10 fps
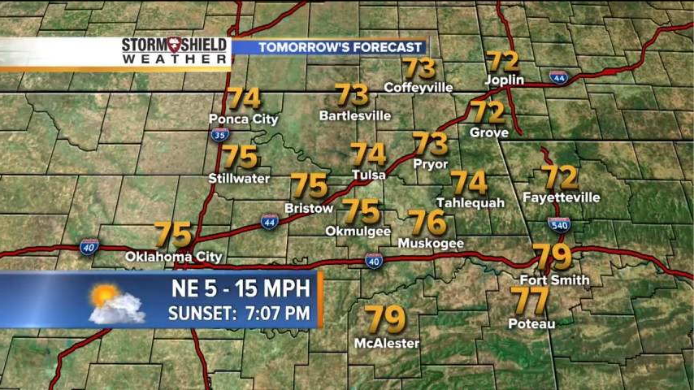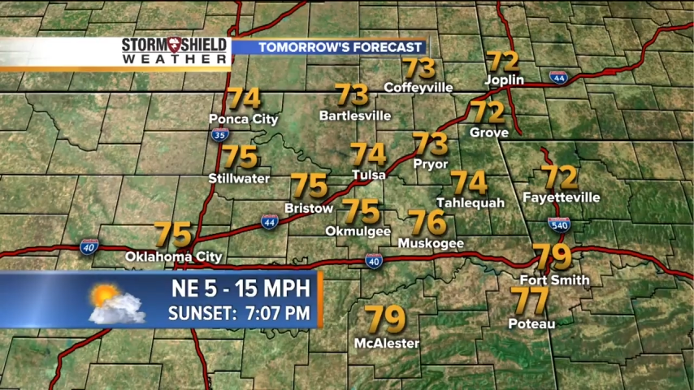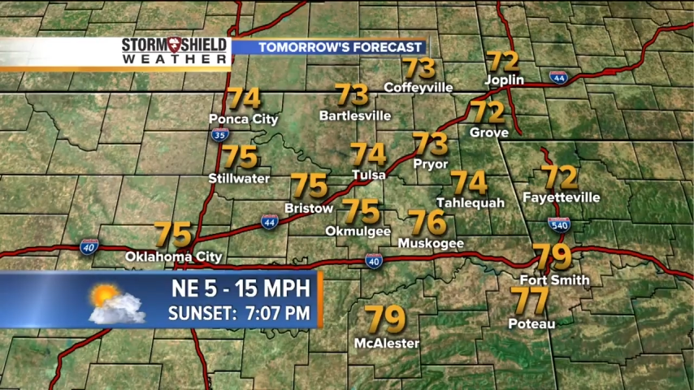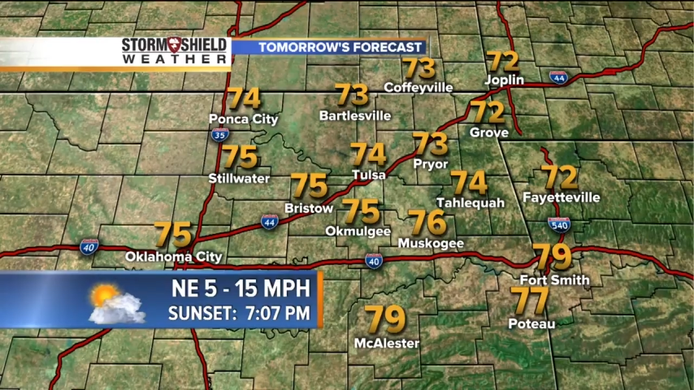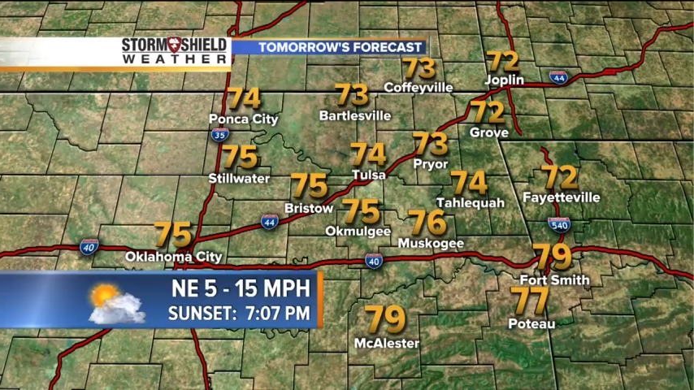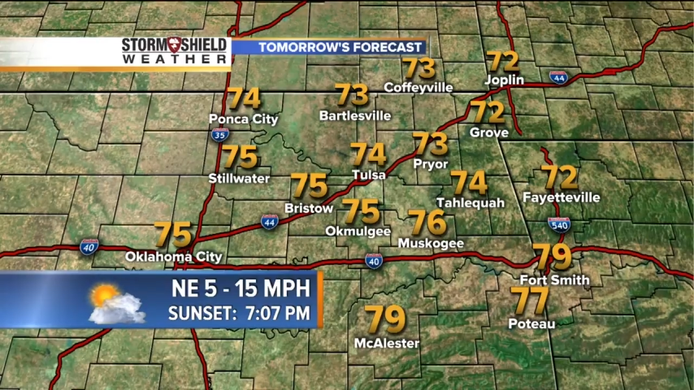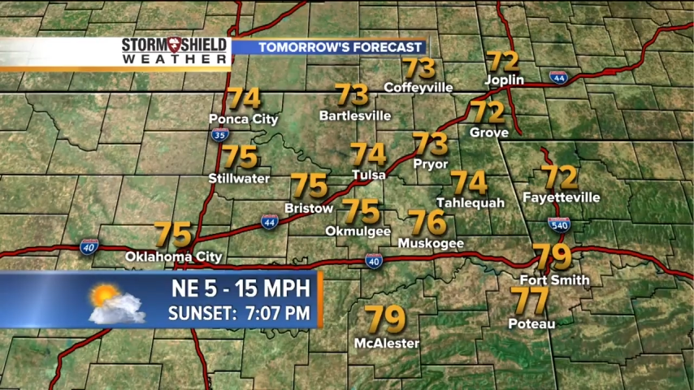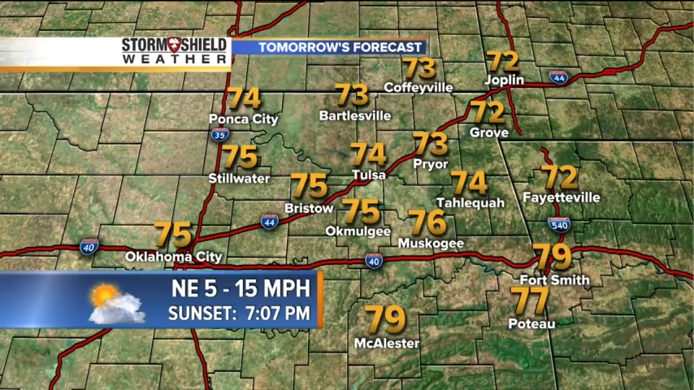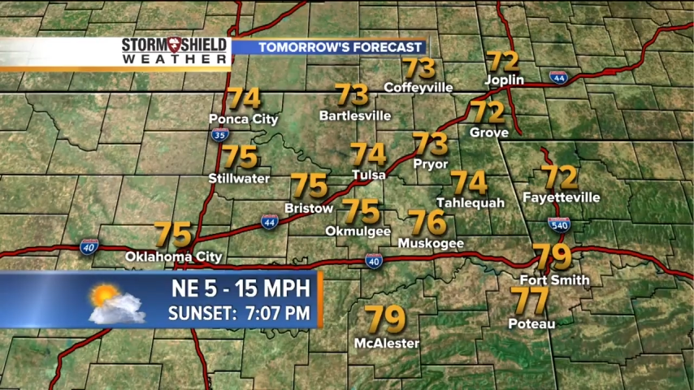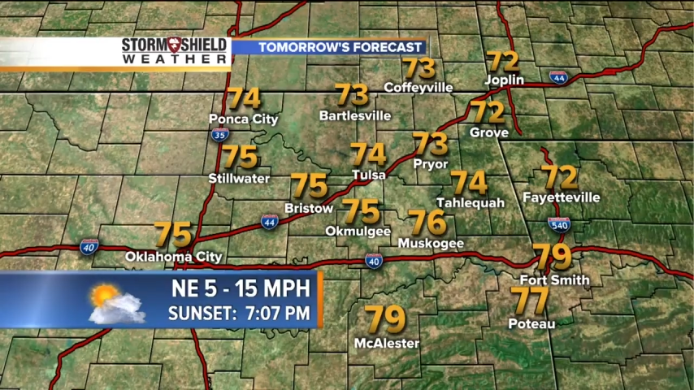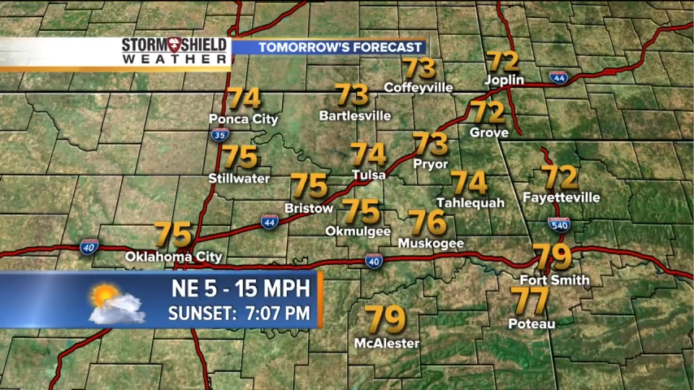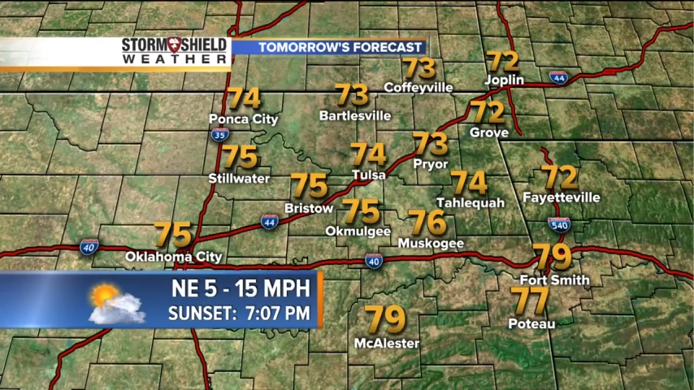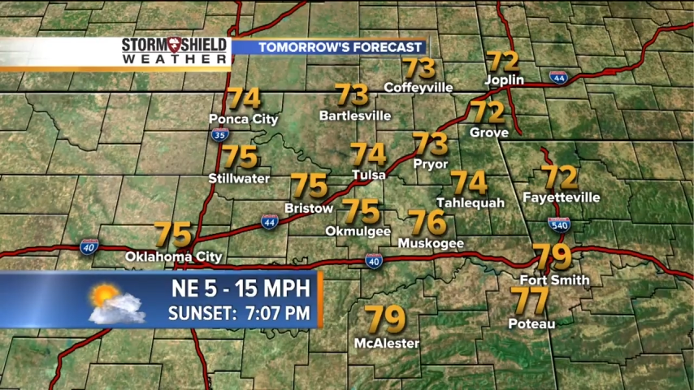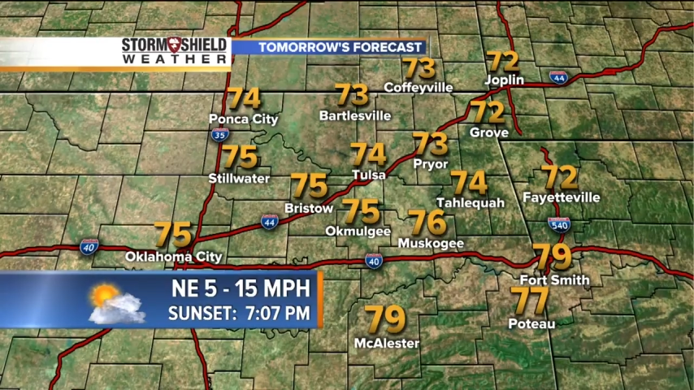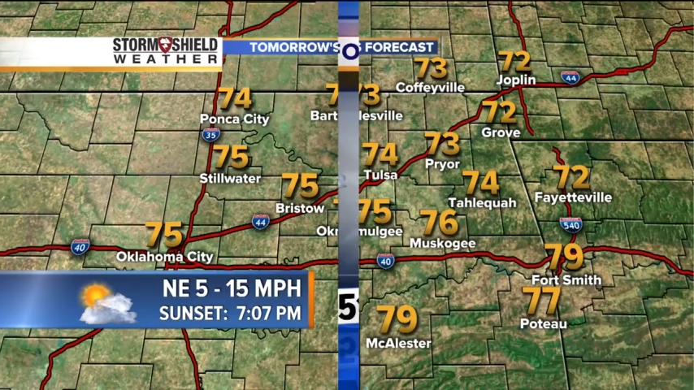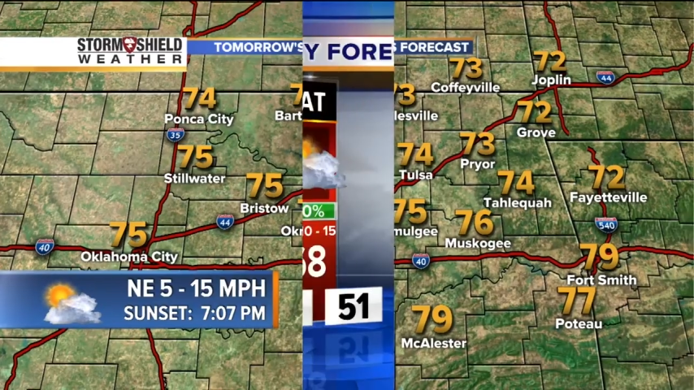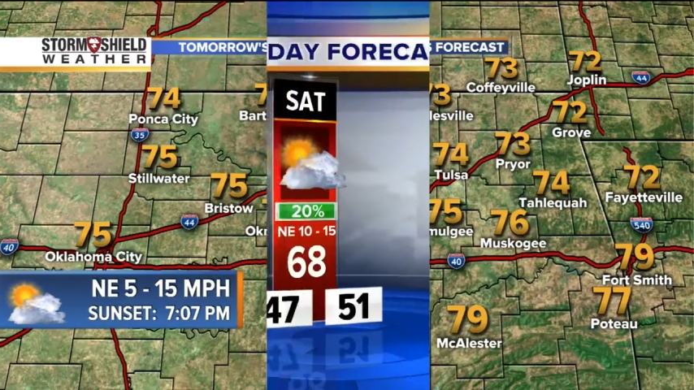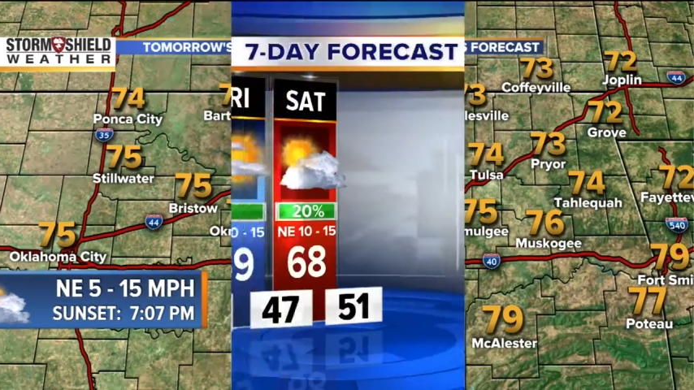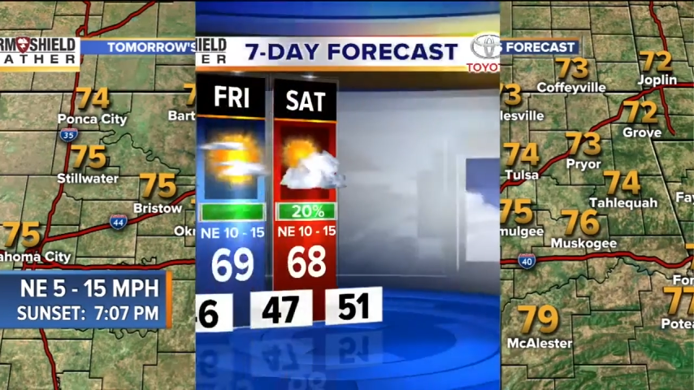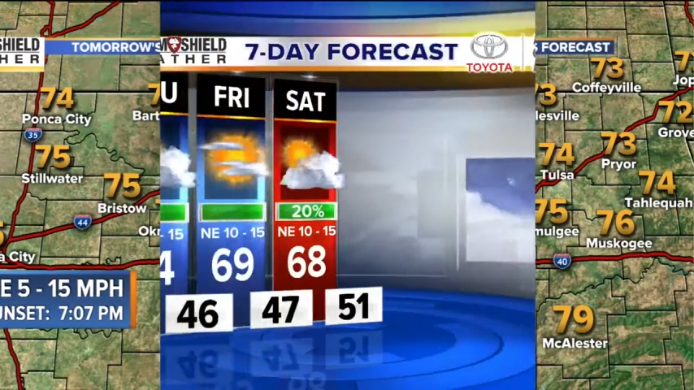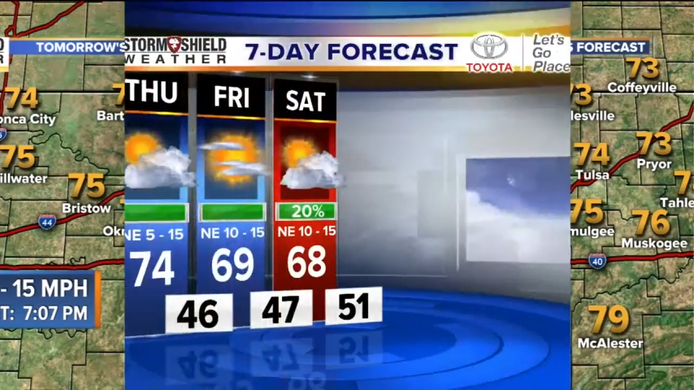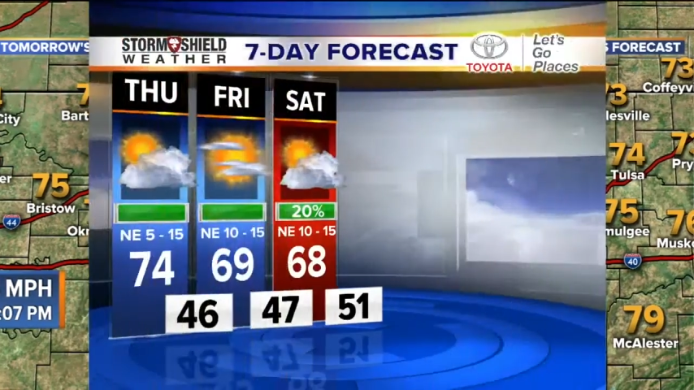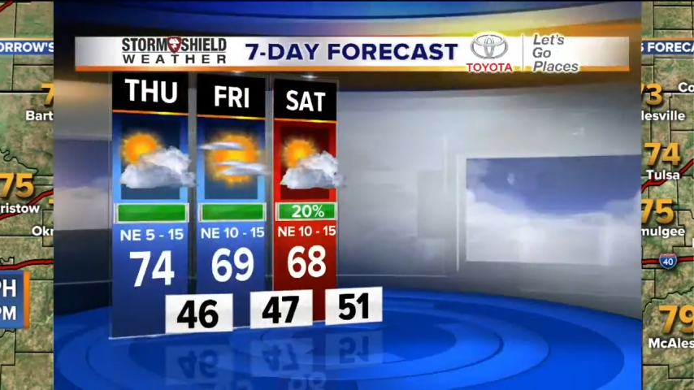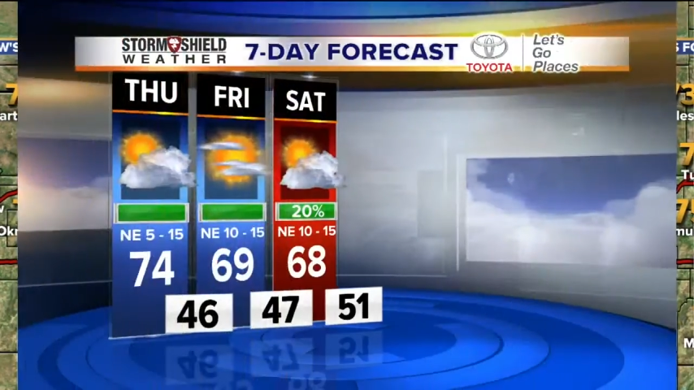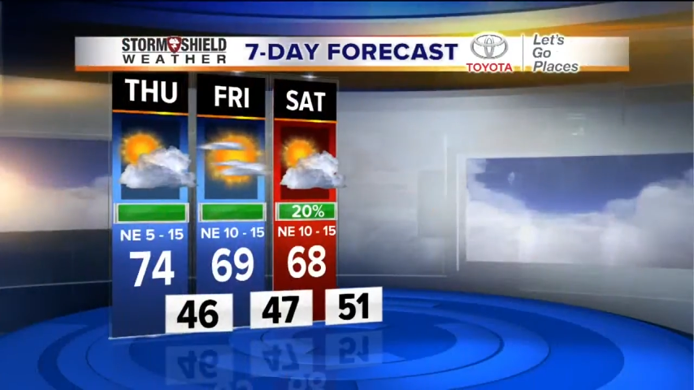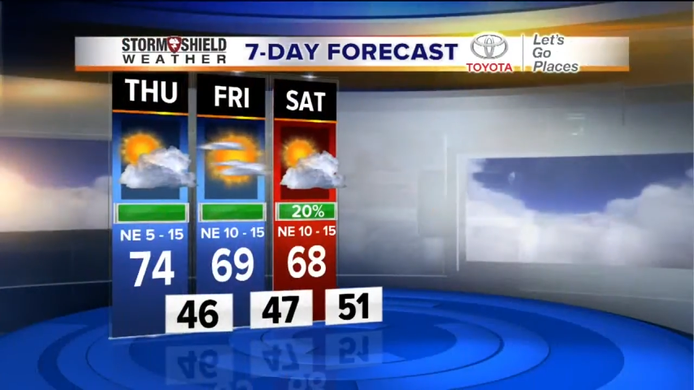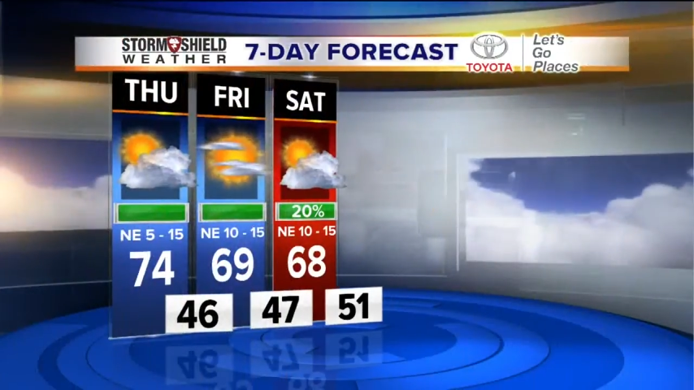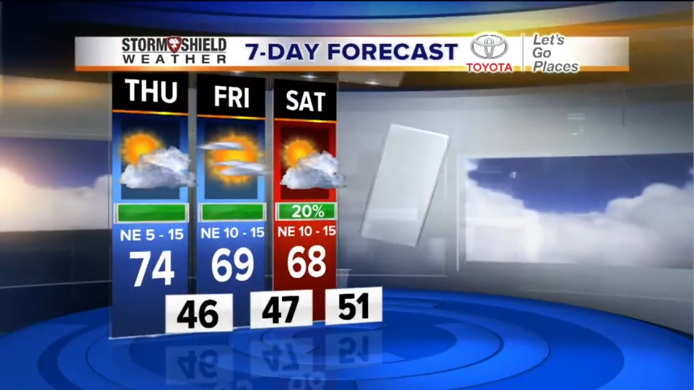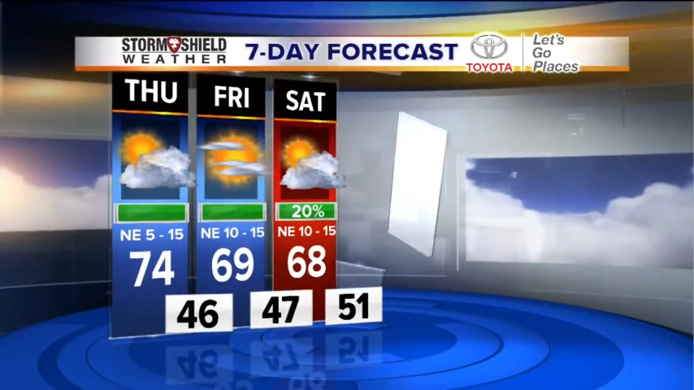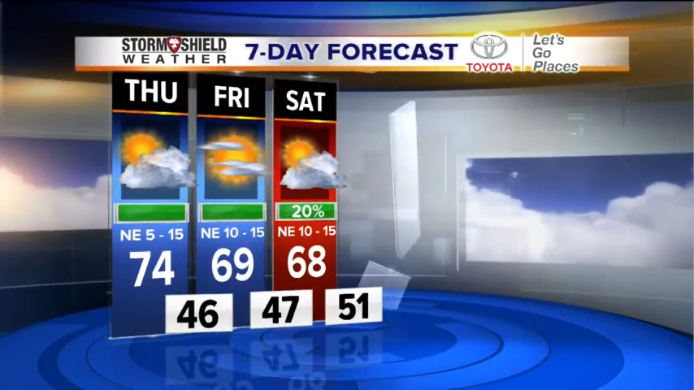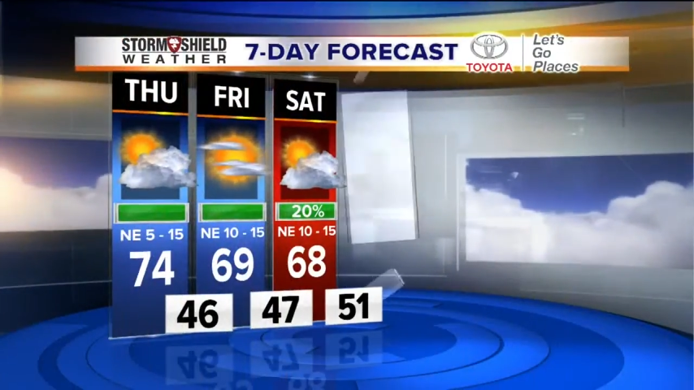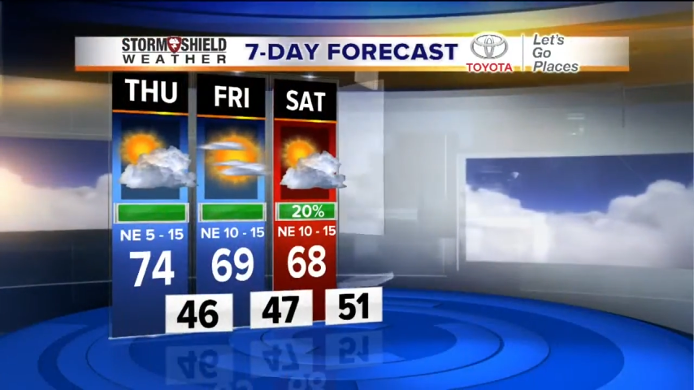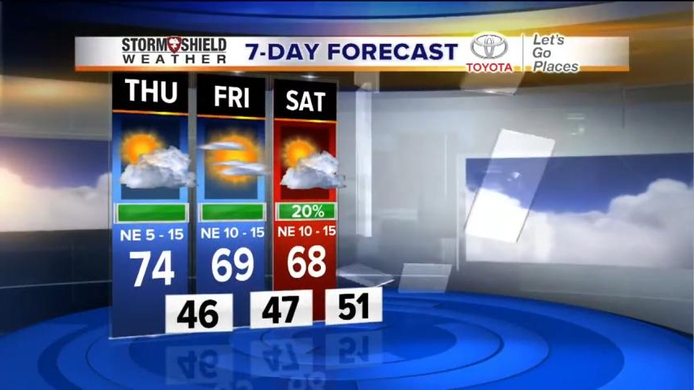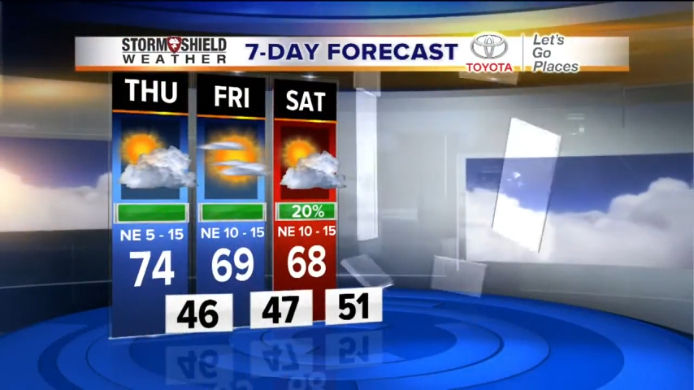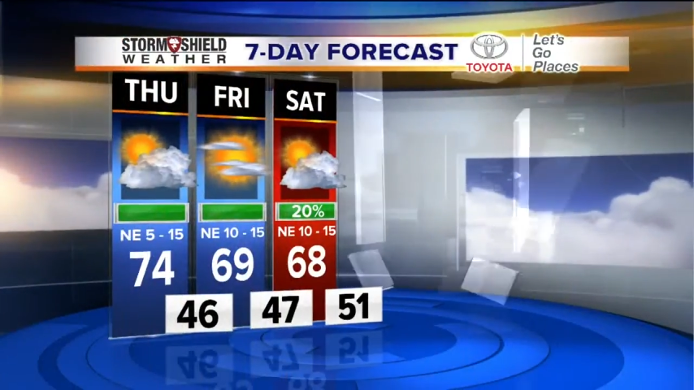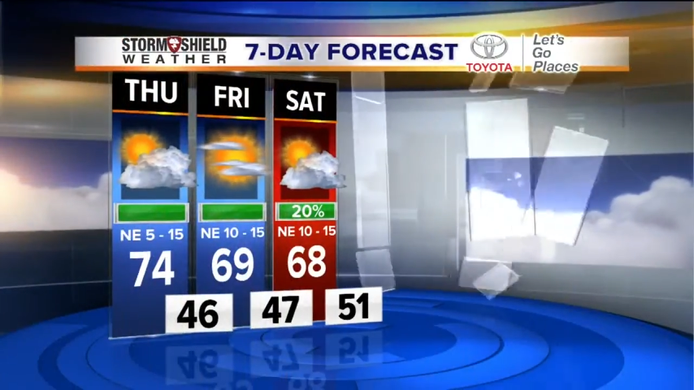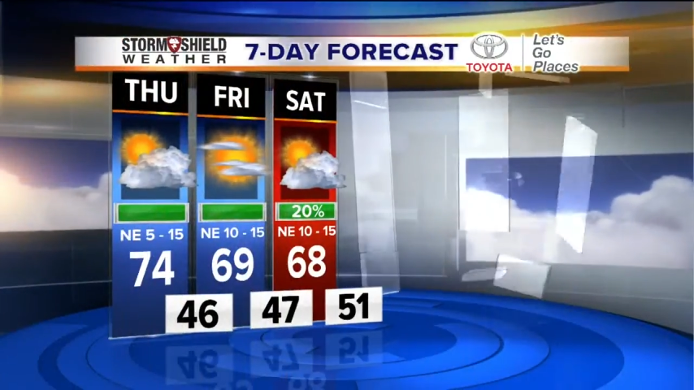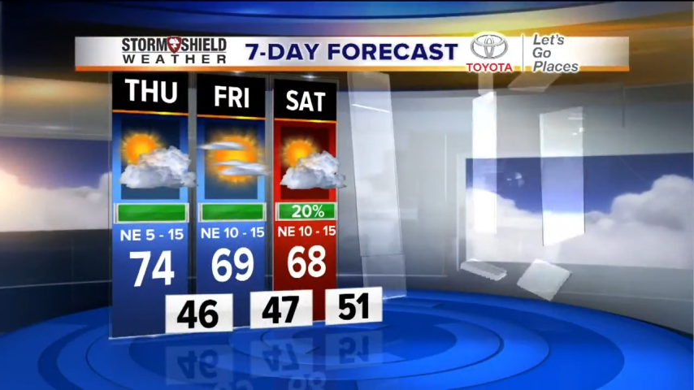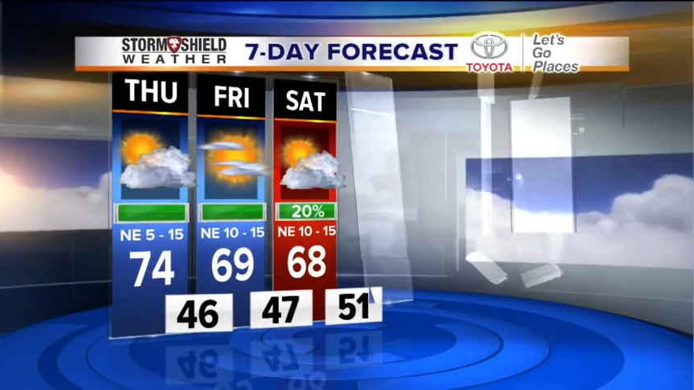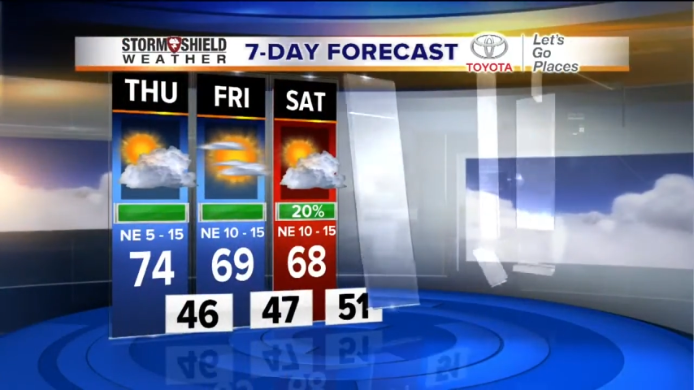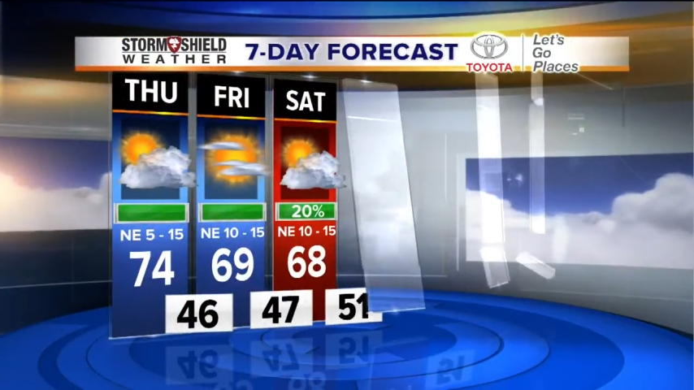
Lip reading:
(no speaker visible)